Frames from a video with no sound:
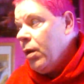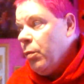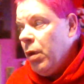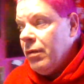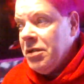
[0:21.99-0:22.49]

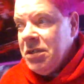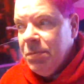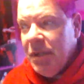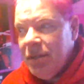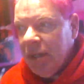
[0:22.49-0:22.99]
Well, I just
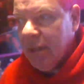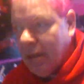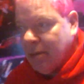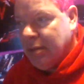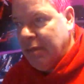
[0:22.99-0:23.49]
made dinner.
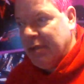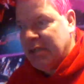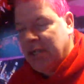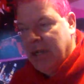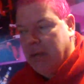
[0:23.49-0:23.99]
David's
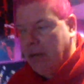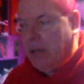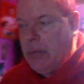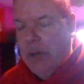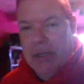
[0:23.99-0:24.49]
here,
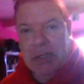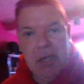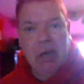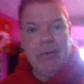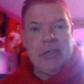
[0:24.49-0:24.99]
and we had a
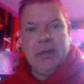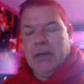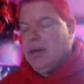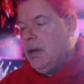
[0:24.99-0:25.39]
salad.